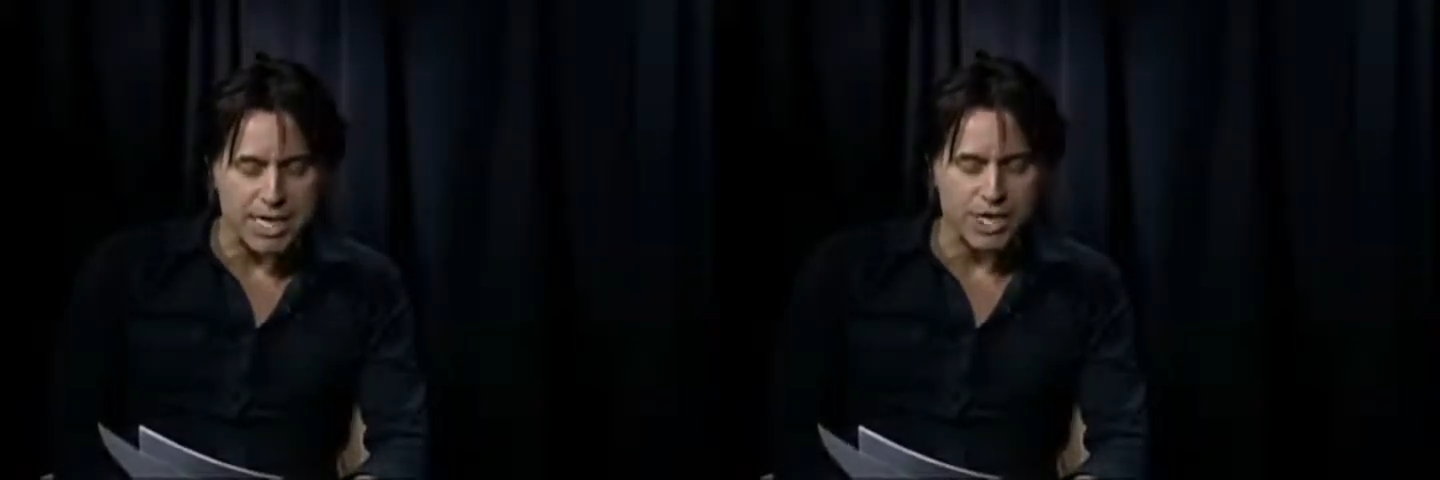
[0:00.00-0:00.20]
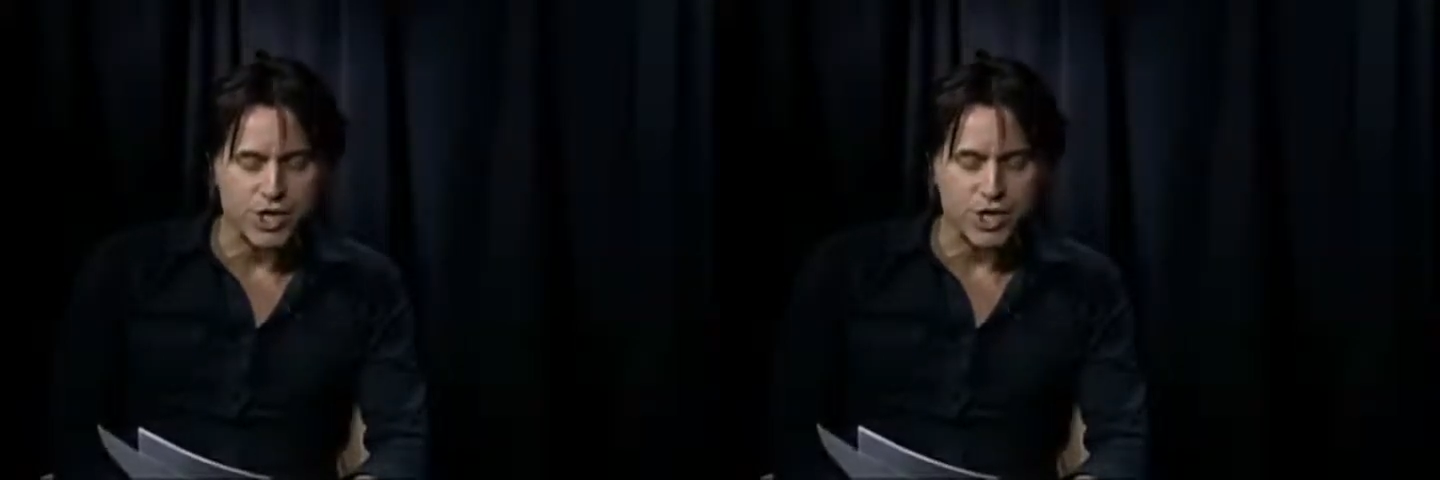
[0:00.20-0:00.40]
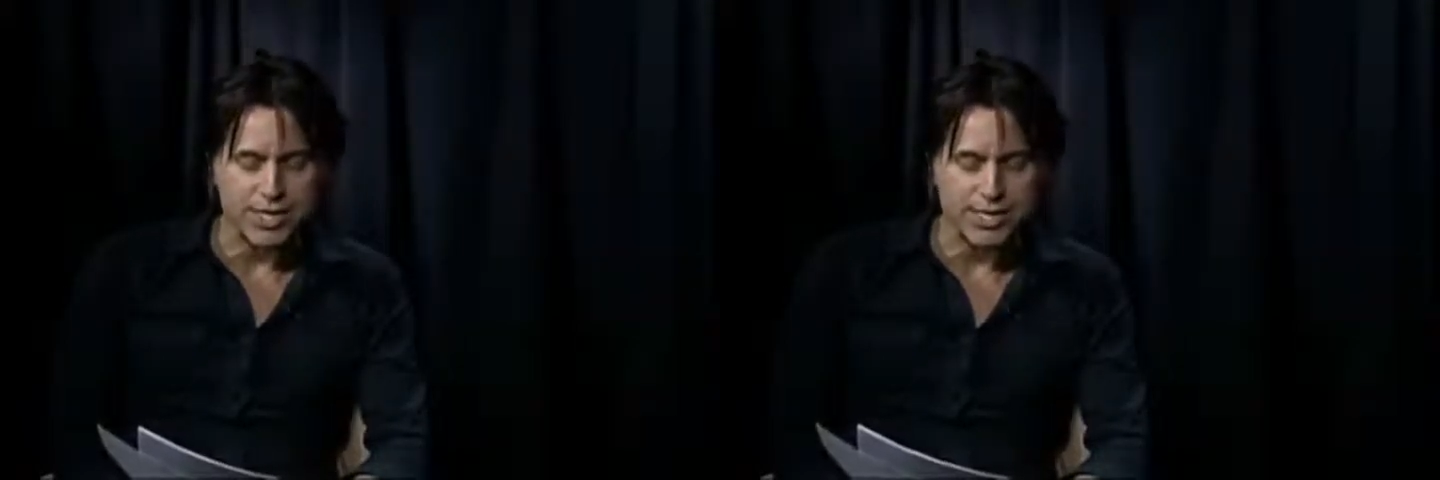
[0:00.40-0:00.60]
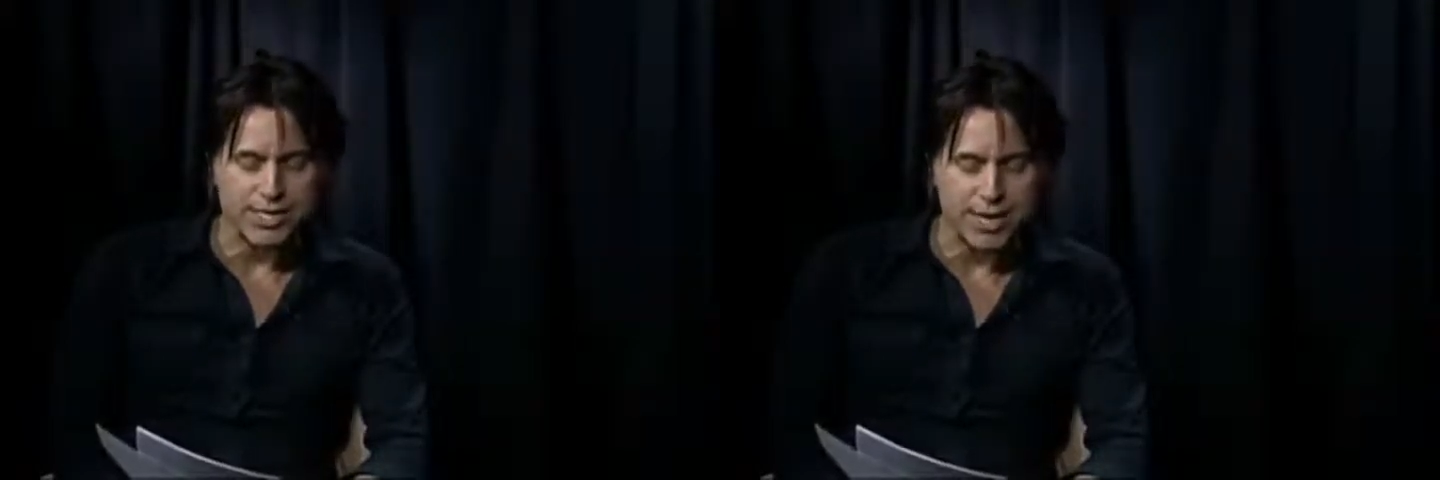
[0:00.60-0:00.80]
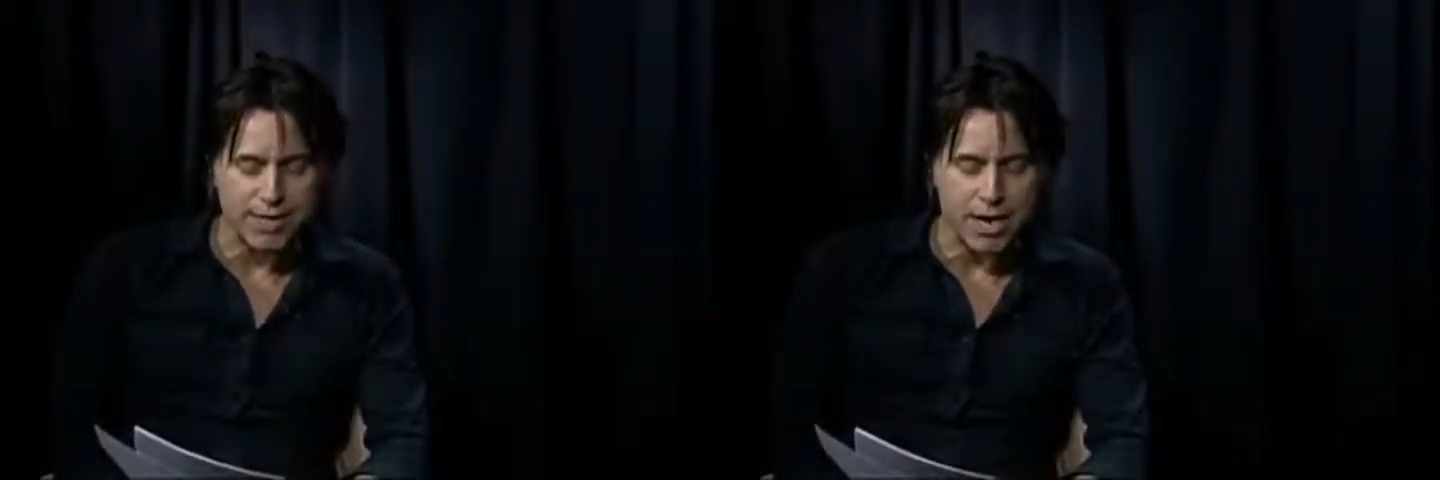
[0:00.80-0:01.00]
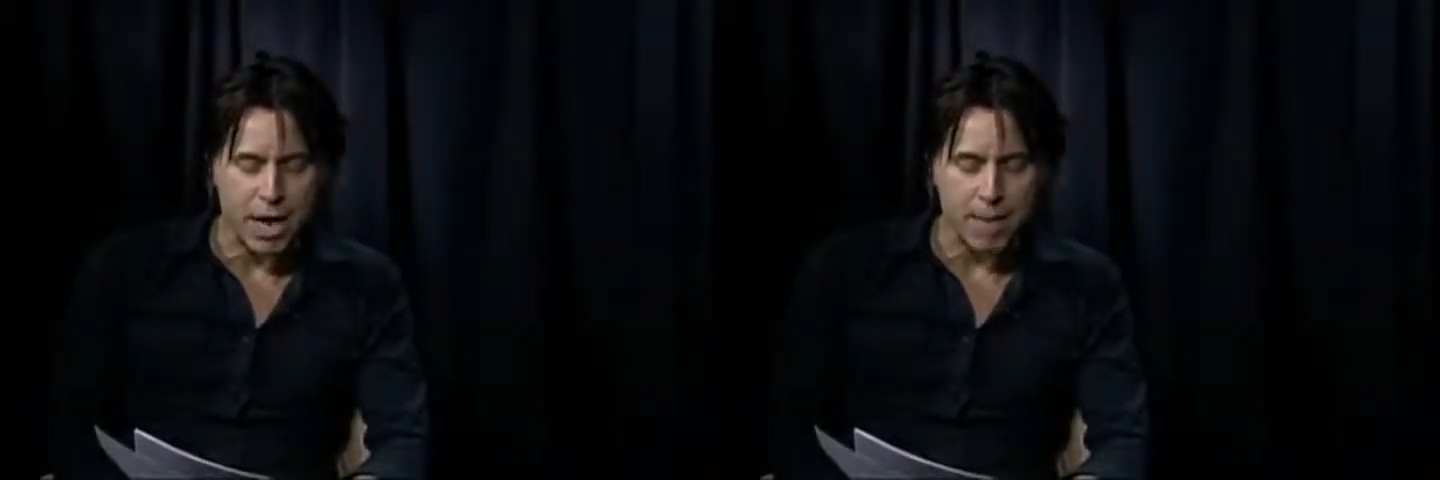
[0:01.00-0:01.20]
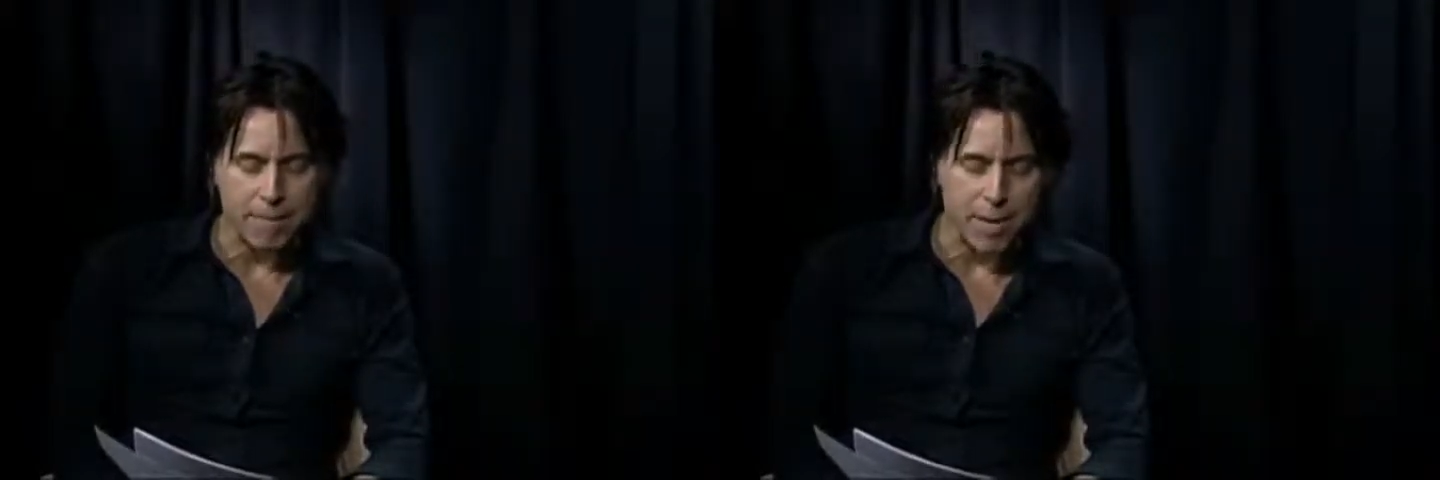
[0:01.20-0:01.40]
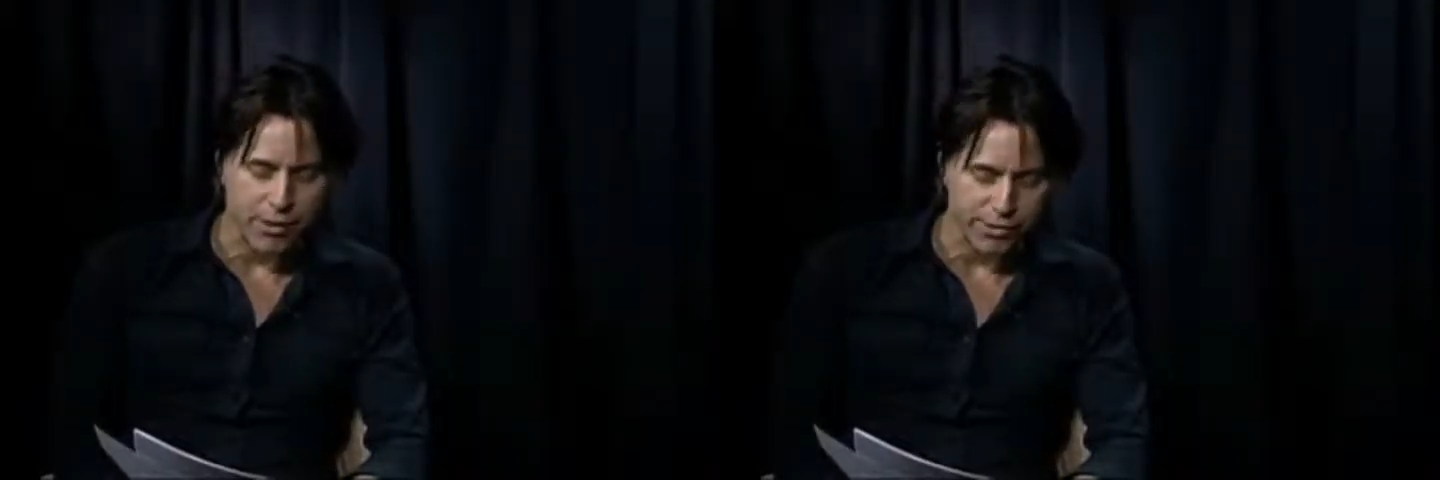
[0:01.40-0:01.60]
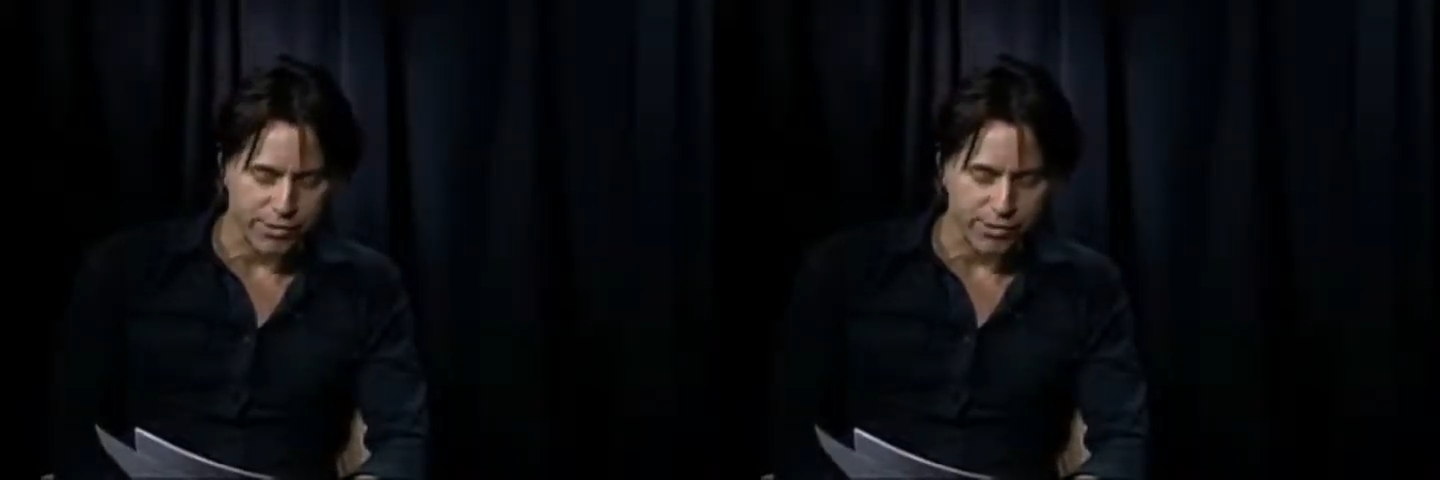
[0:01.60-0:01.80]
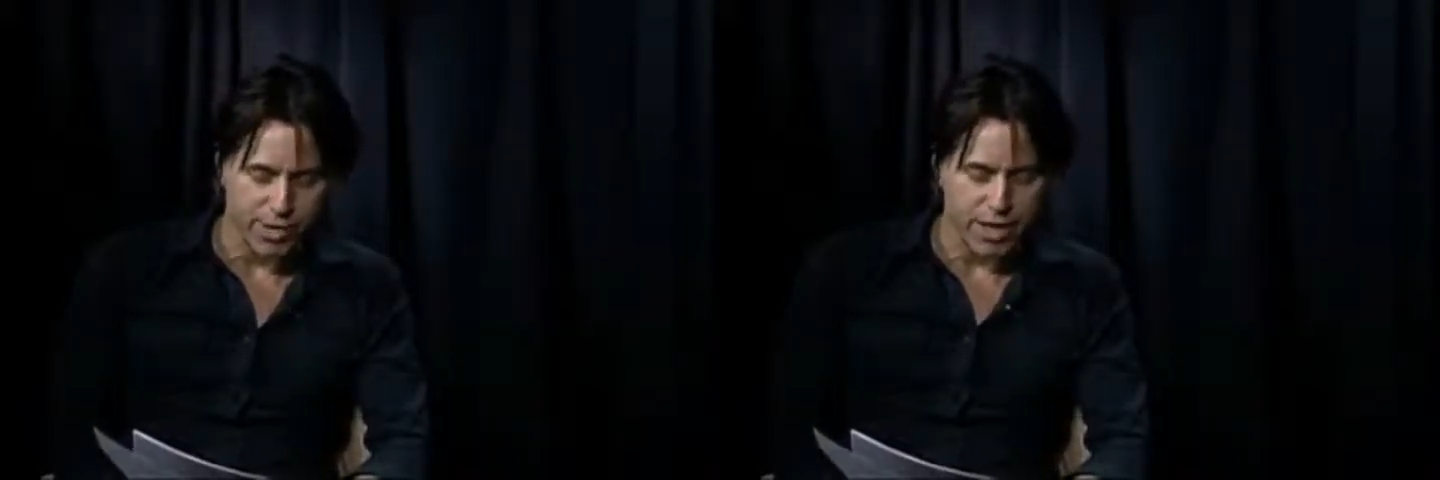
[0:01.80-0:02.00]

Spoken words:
in just 7 months.